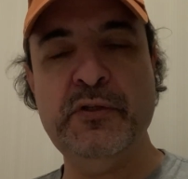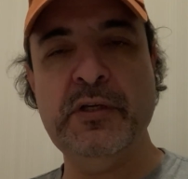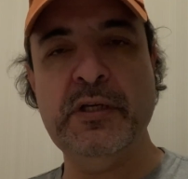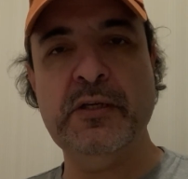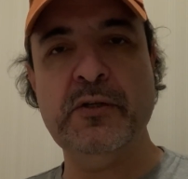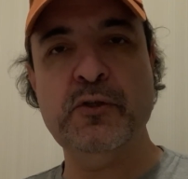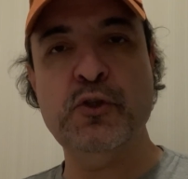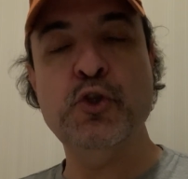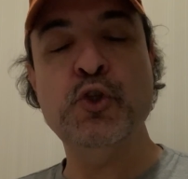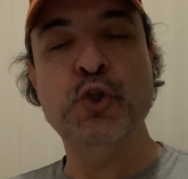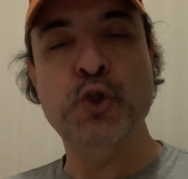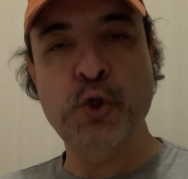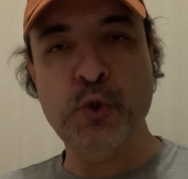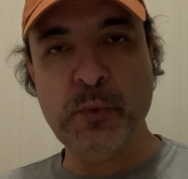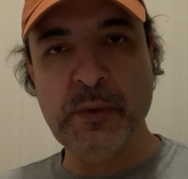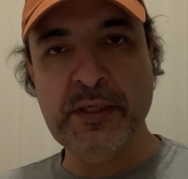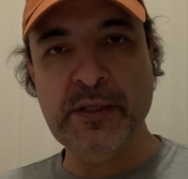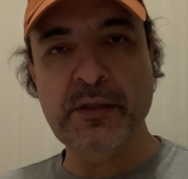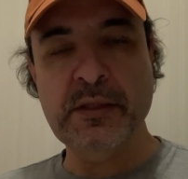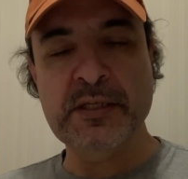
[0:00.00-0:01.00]
things
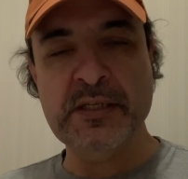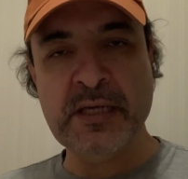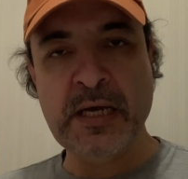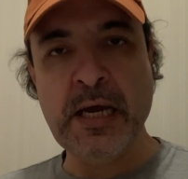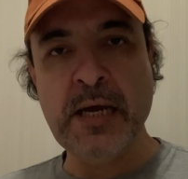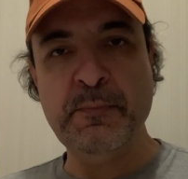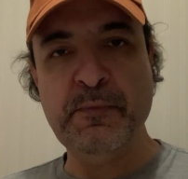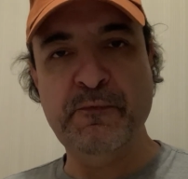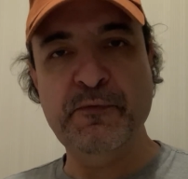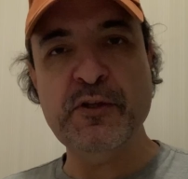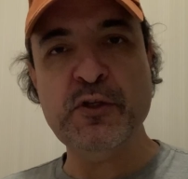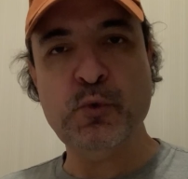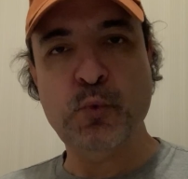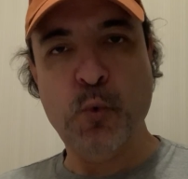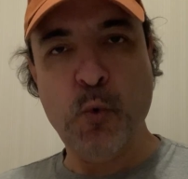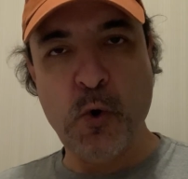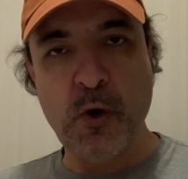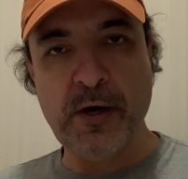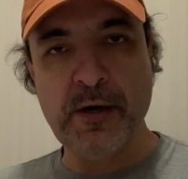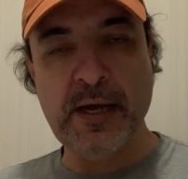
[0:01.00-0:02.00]
during the time of this
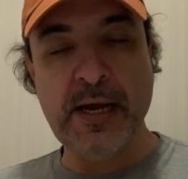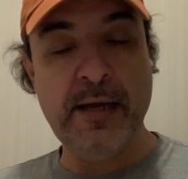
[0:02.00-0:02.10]
war.